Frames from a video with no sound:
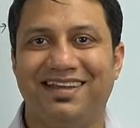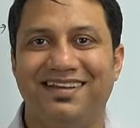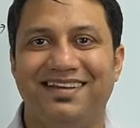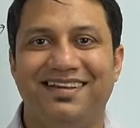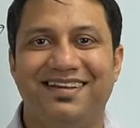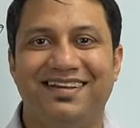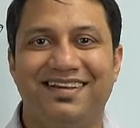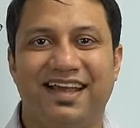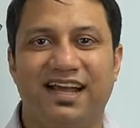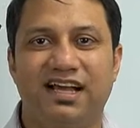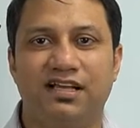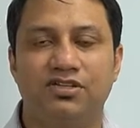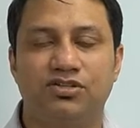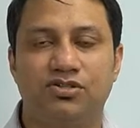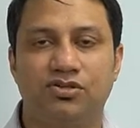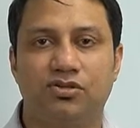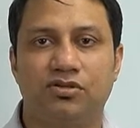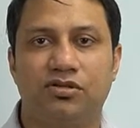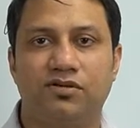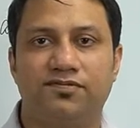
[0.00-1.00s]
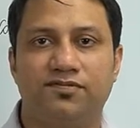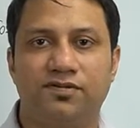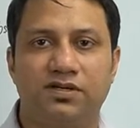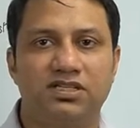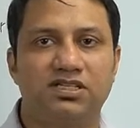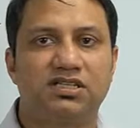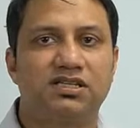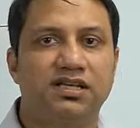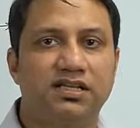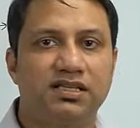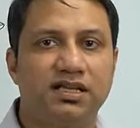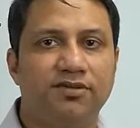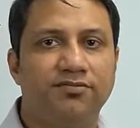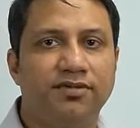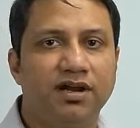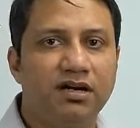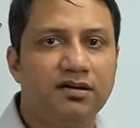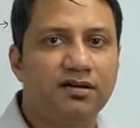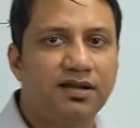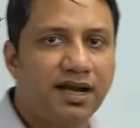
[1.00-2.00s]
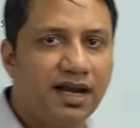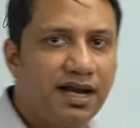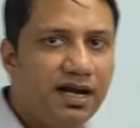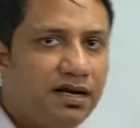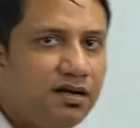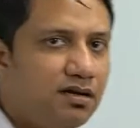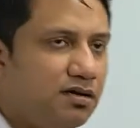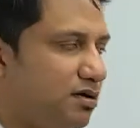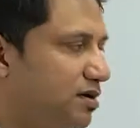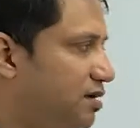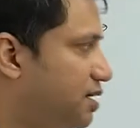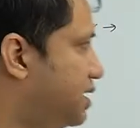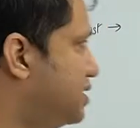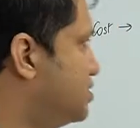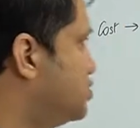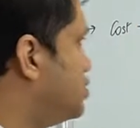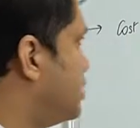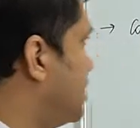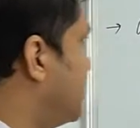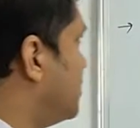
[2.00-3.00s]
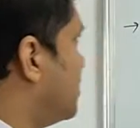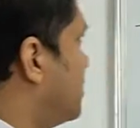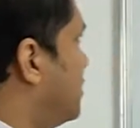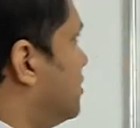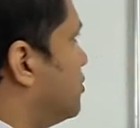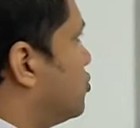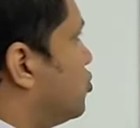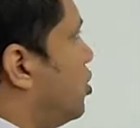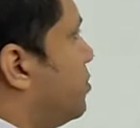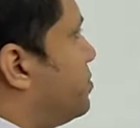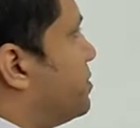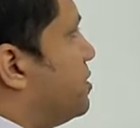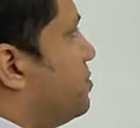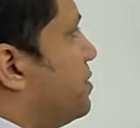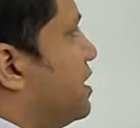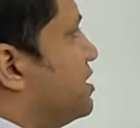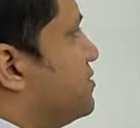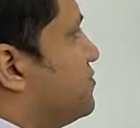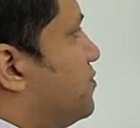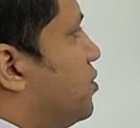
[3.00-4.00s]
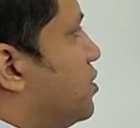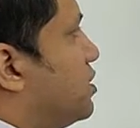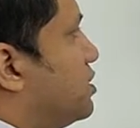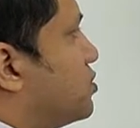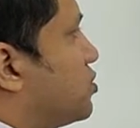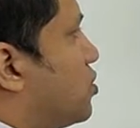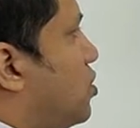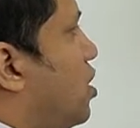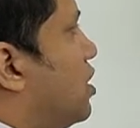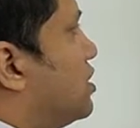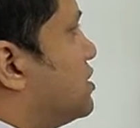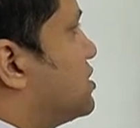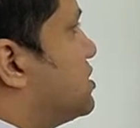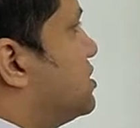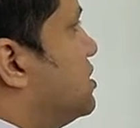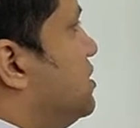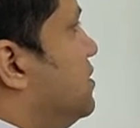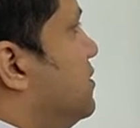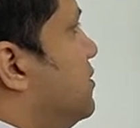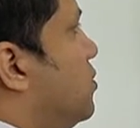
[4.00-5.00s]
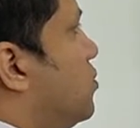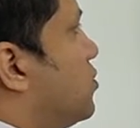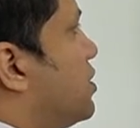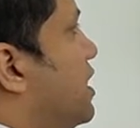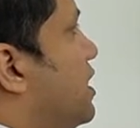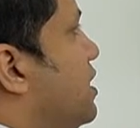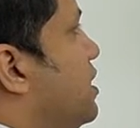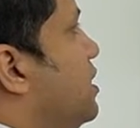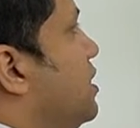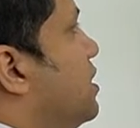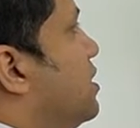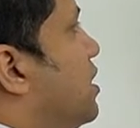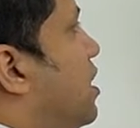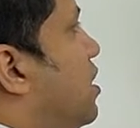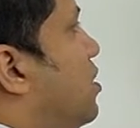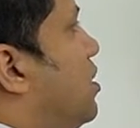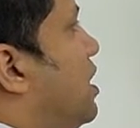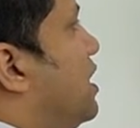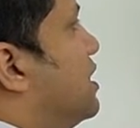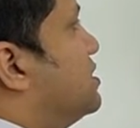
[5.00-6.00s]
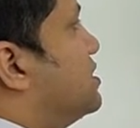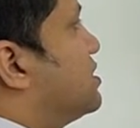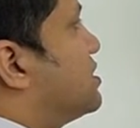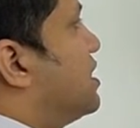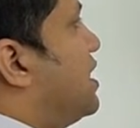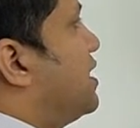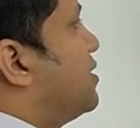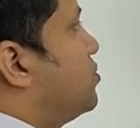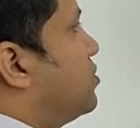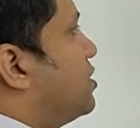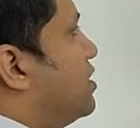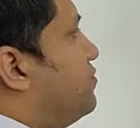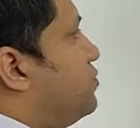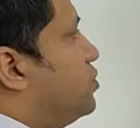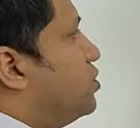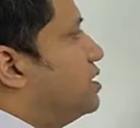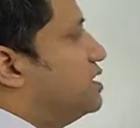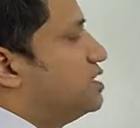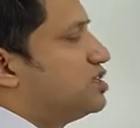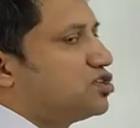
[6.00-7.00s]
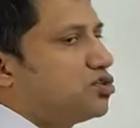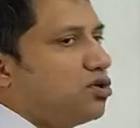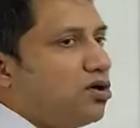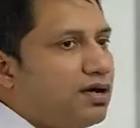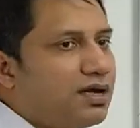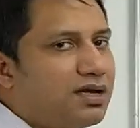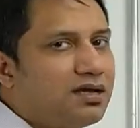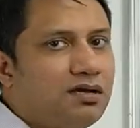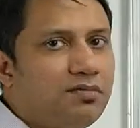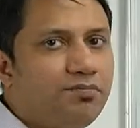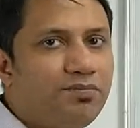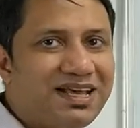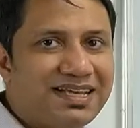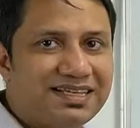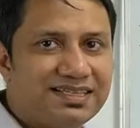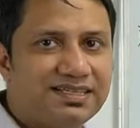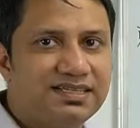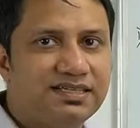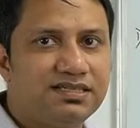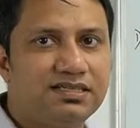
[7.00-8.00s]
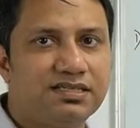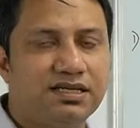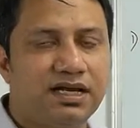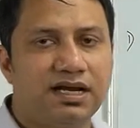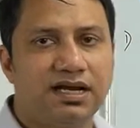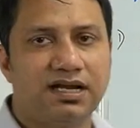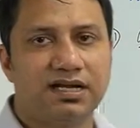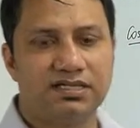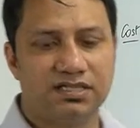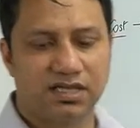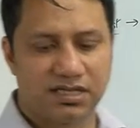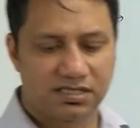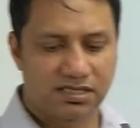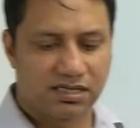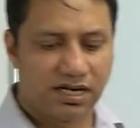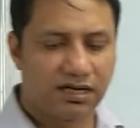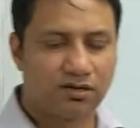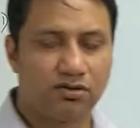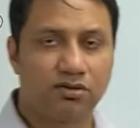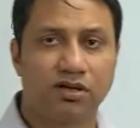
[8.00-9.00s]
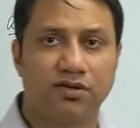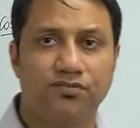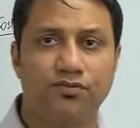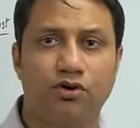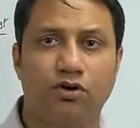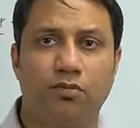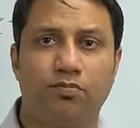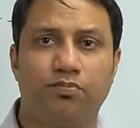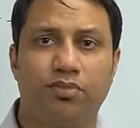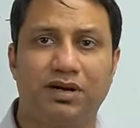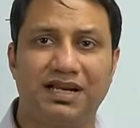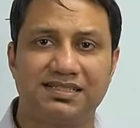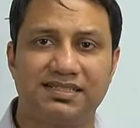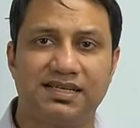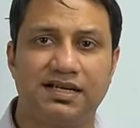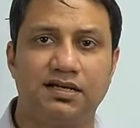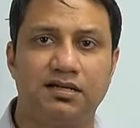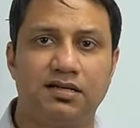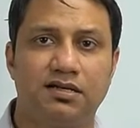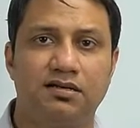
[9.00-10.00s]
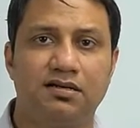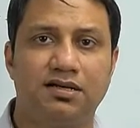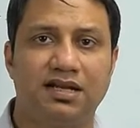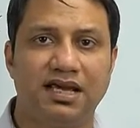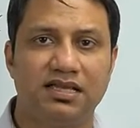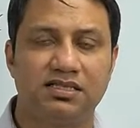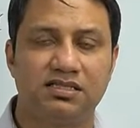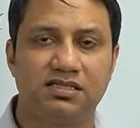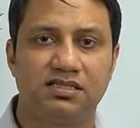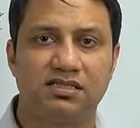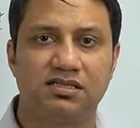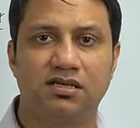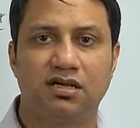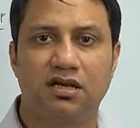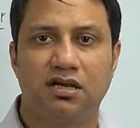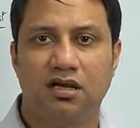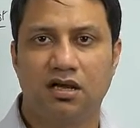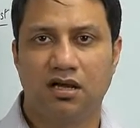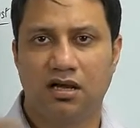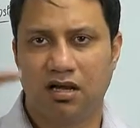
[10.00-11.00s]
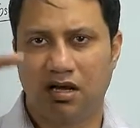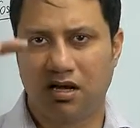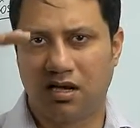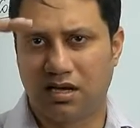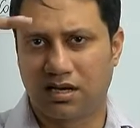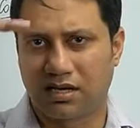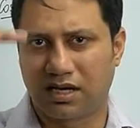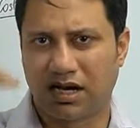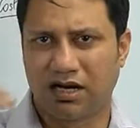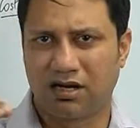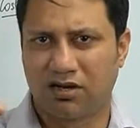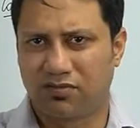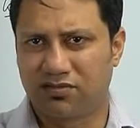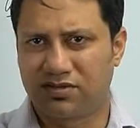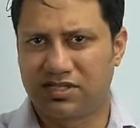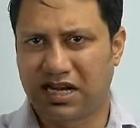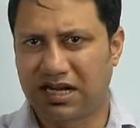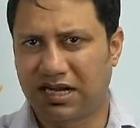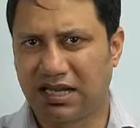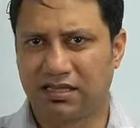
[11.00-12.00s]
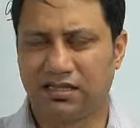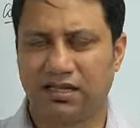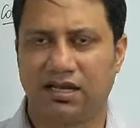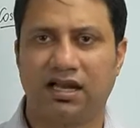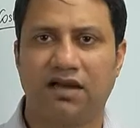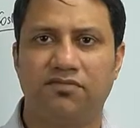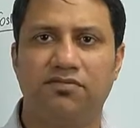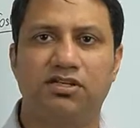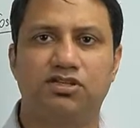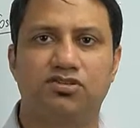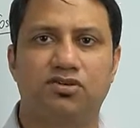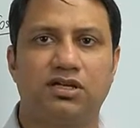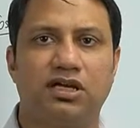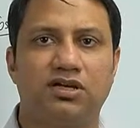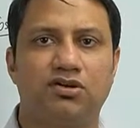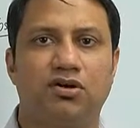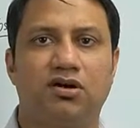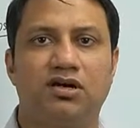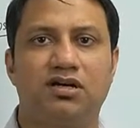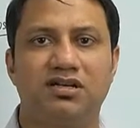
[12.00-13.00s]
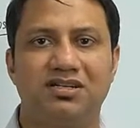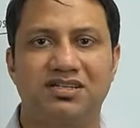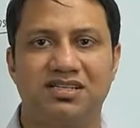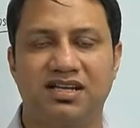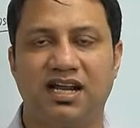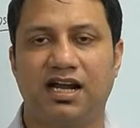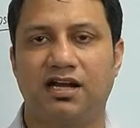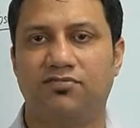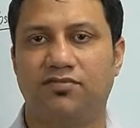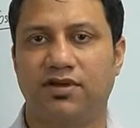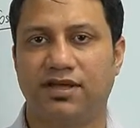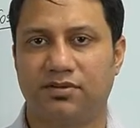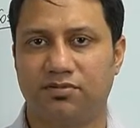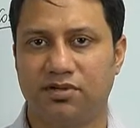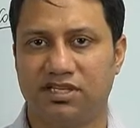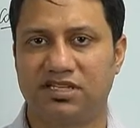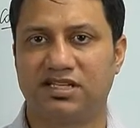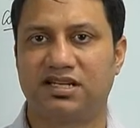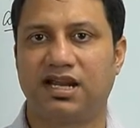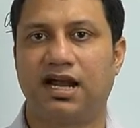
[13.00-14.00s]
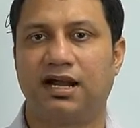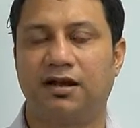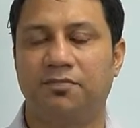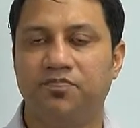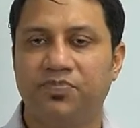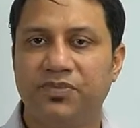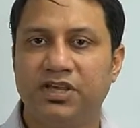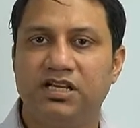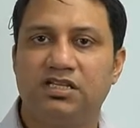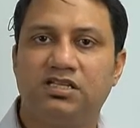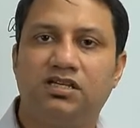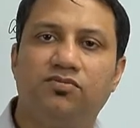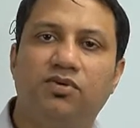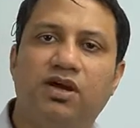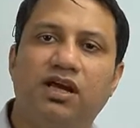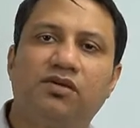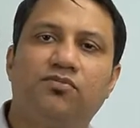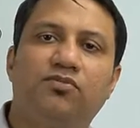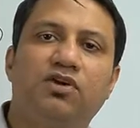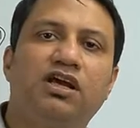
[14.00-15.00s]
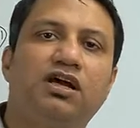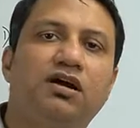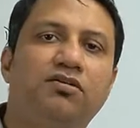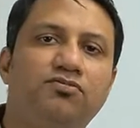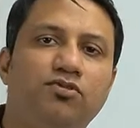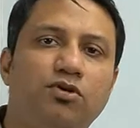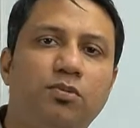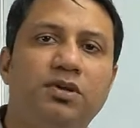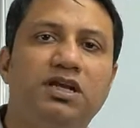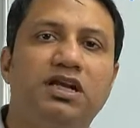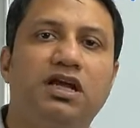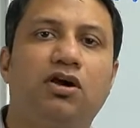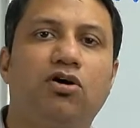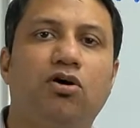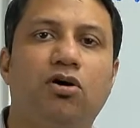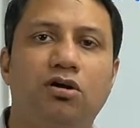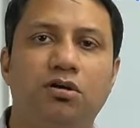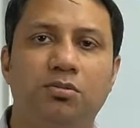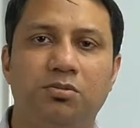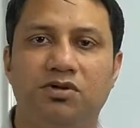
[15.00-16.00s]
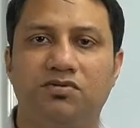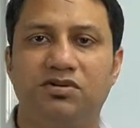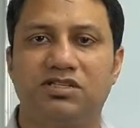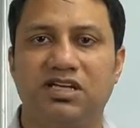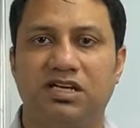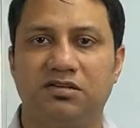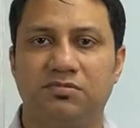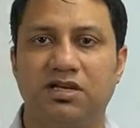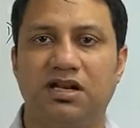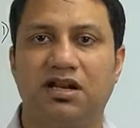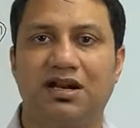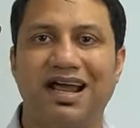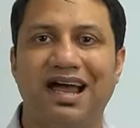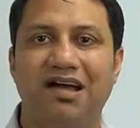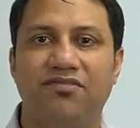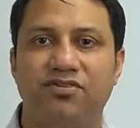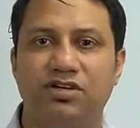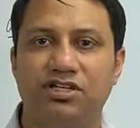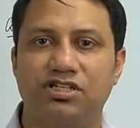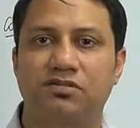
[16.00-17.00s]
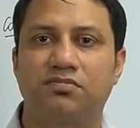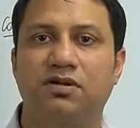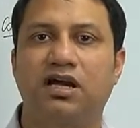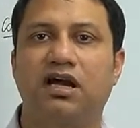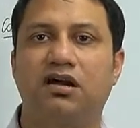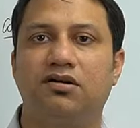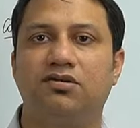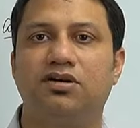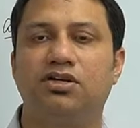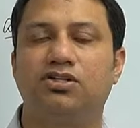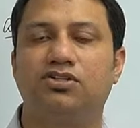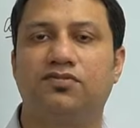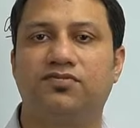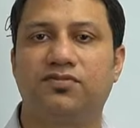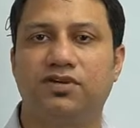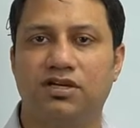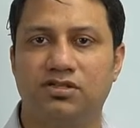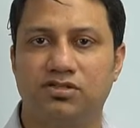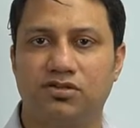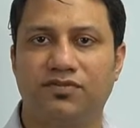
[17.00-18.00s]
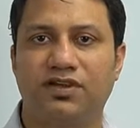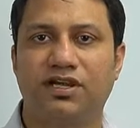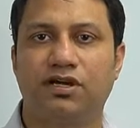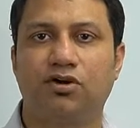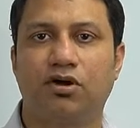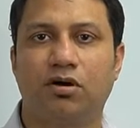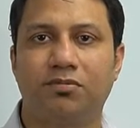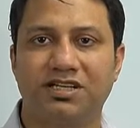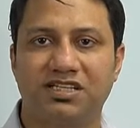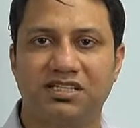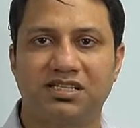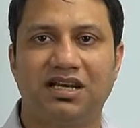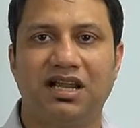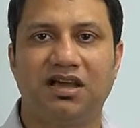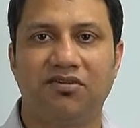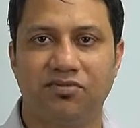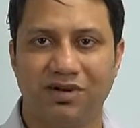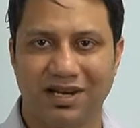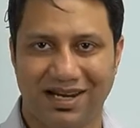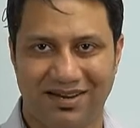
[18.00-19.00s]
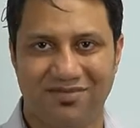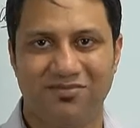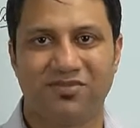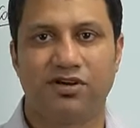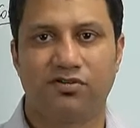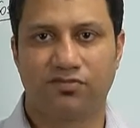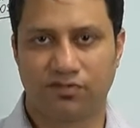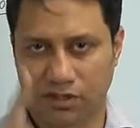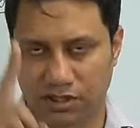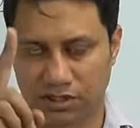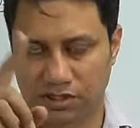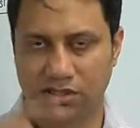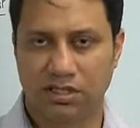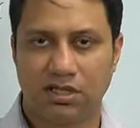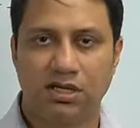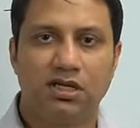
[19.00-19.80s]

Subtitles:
Yeah. So the first thing that we are trained in general to optimize for is cost. Okay. Now I'd just like to give you a historical basis, and I'd just like to give you a present tense kind of setting the level so that you understand where we stand. See, we come from an economy which has been ravaged by hundreds of years of economic slavery first.